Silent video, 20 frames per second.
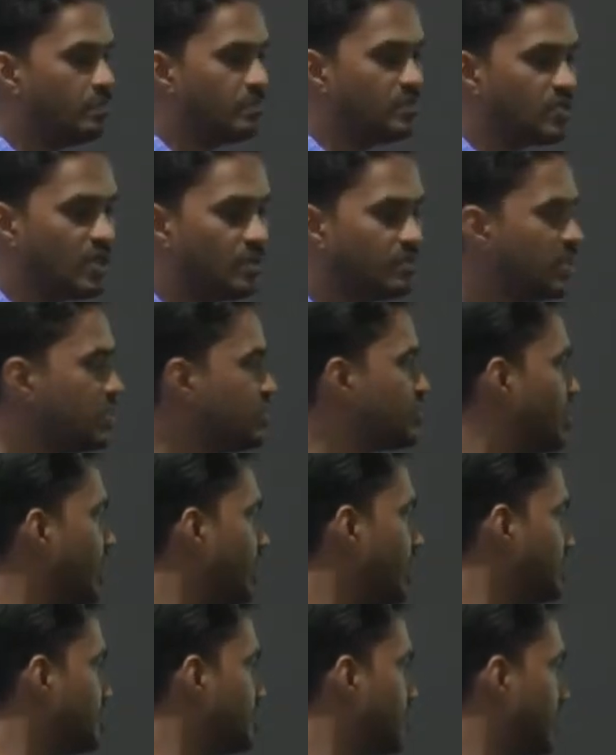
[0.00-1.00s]
Something
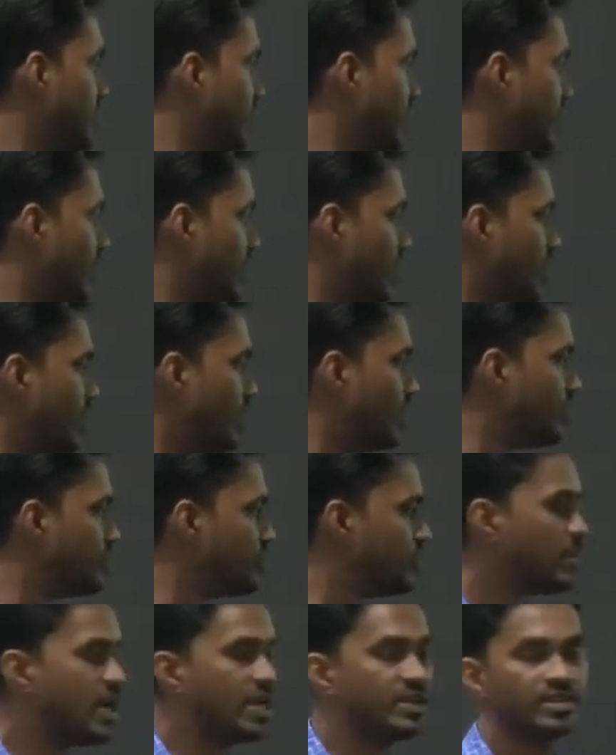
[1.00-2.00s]
changed
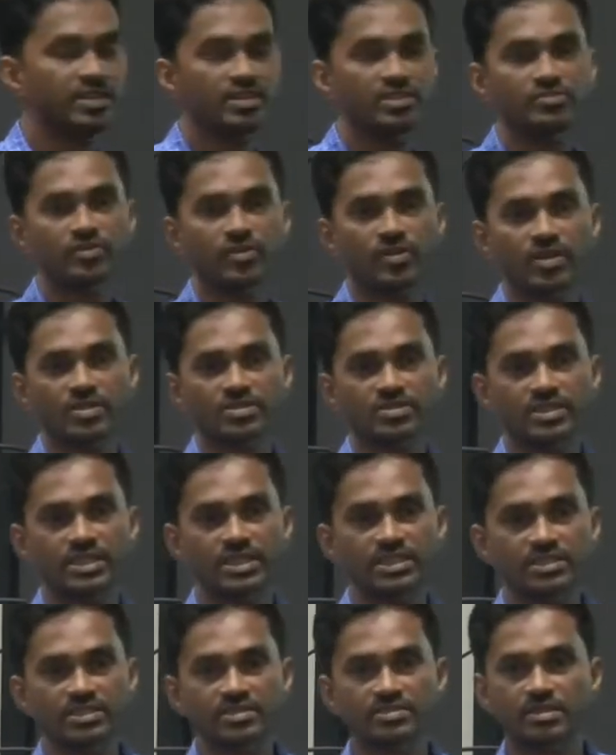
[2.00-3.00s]
dramatically for us
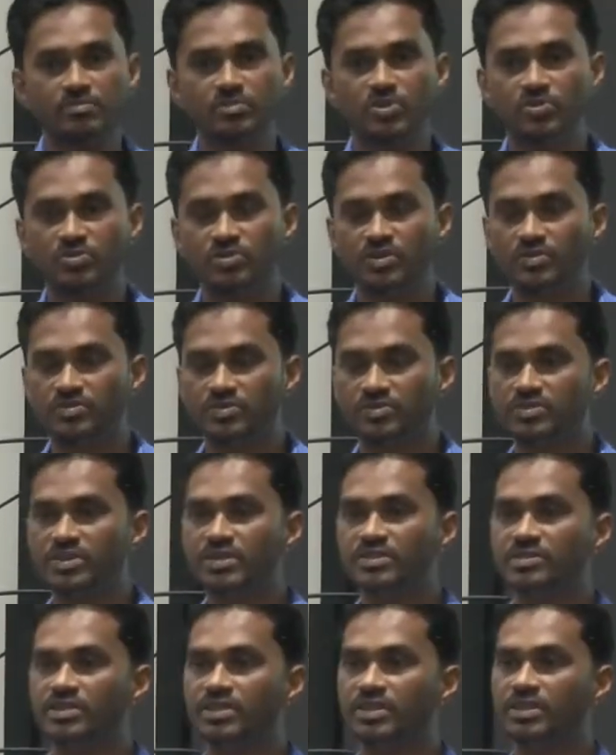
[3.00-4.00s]
in December
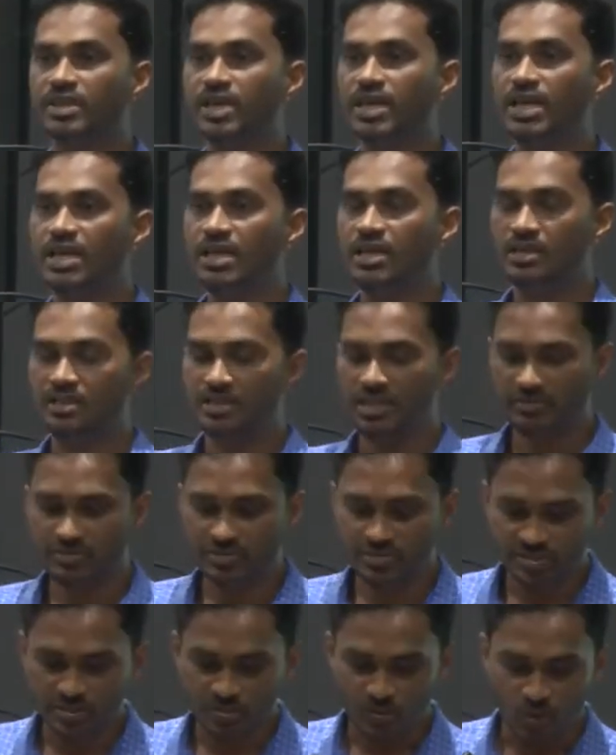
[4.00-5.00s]
2016. There was
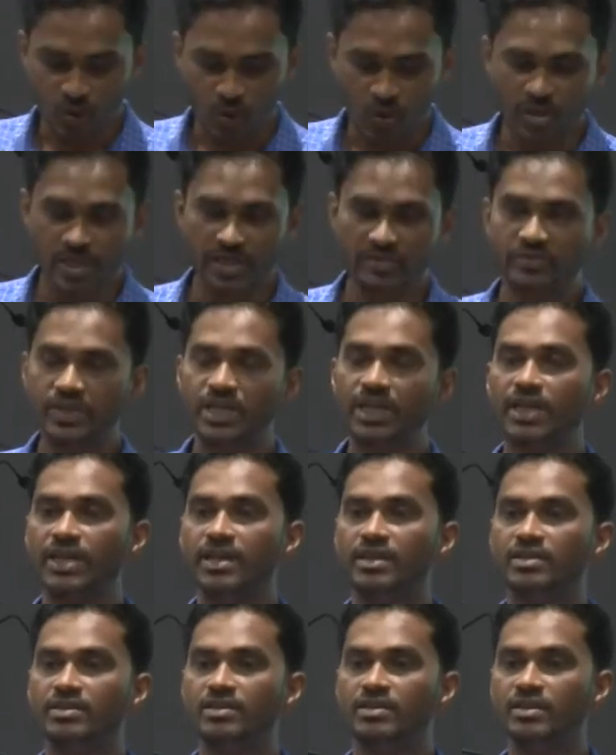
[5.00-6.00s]
this coding
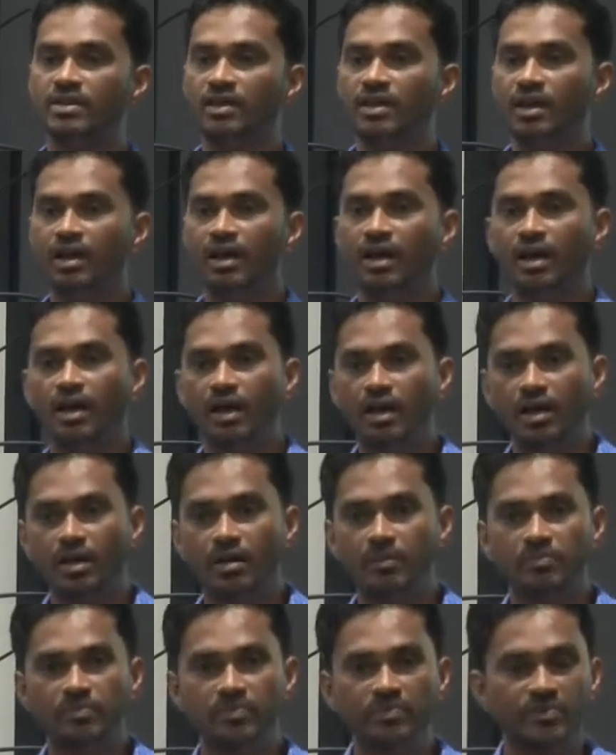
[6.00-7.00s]
relay.
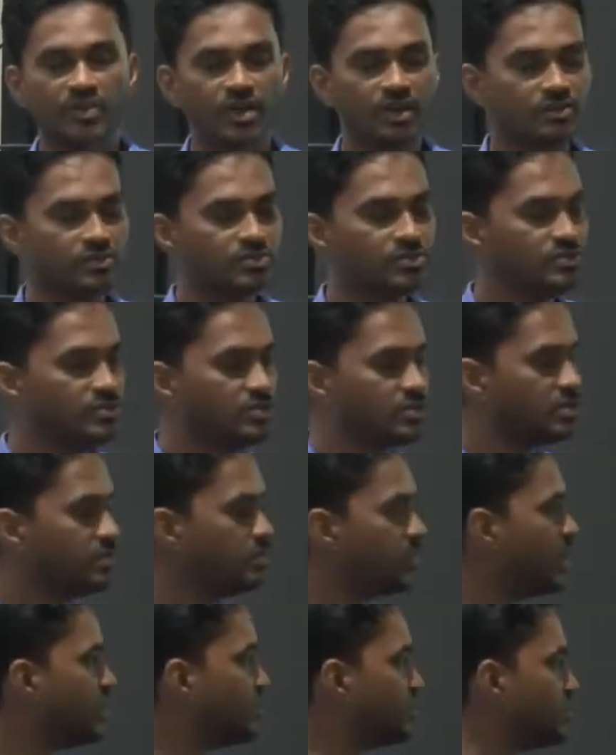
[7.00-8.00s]
There was the
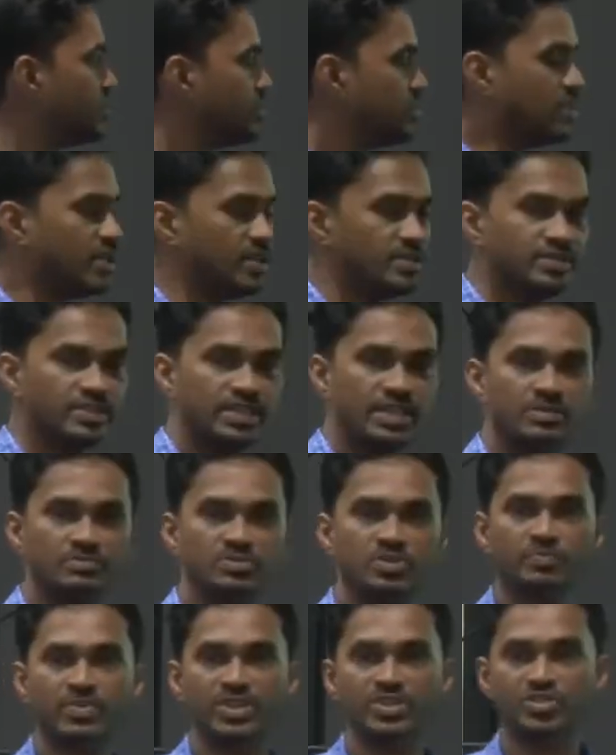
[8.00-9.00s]
competition that
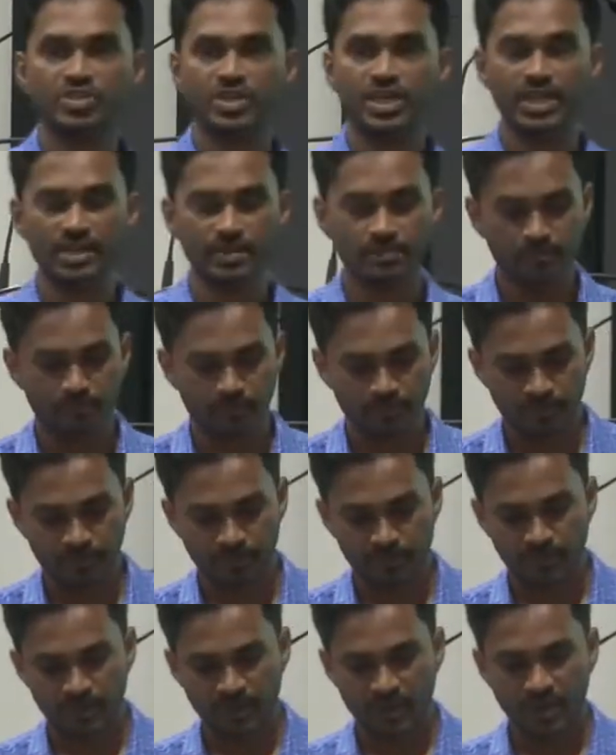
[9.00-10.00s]
teams pitched in.
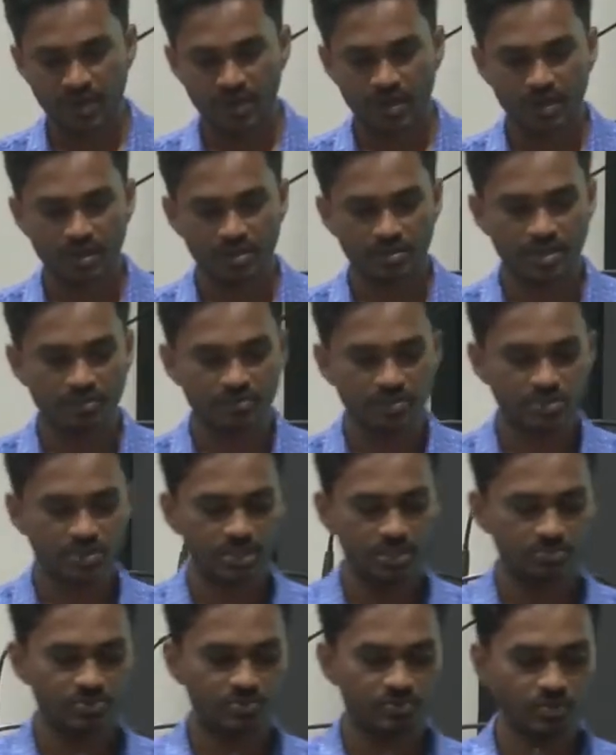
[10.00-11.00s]
There were
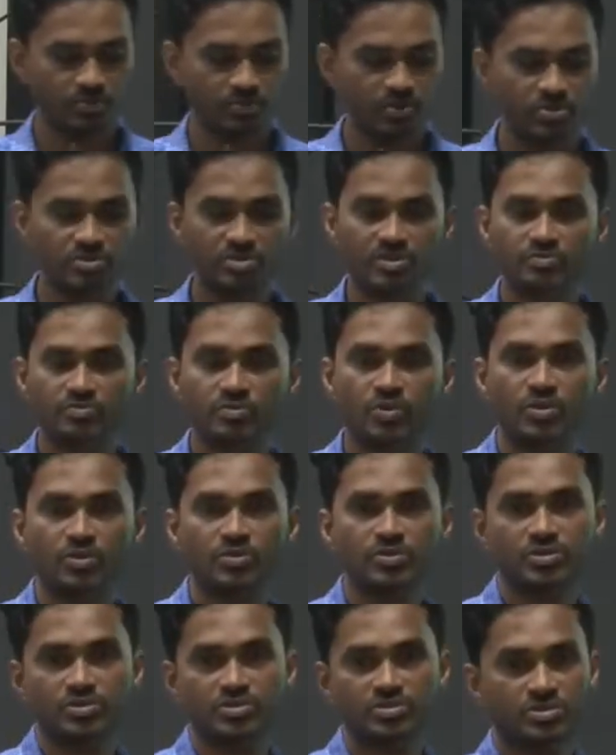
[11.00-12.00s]
teams from University of
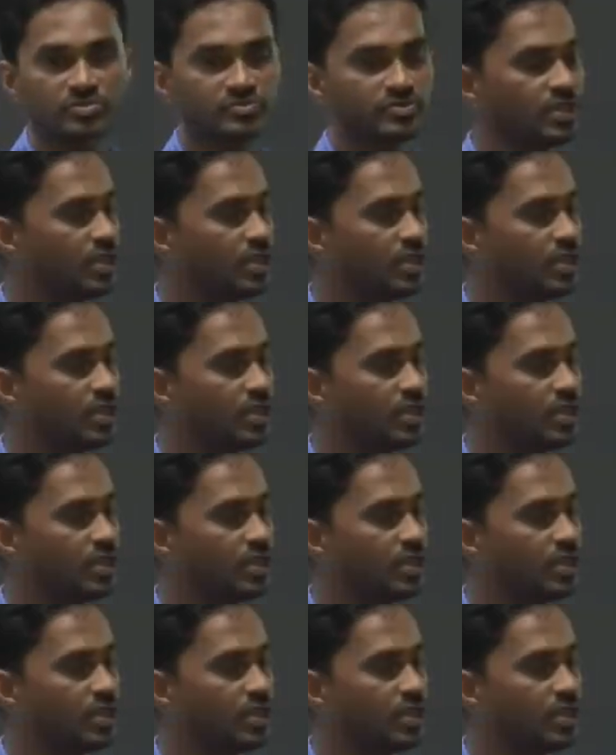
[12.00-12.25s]
Moroto, University of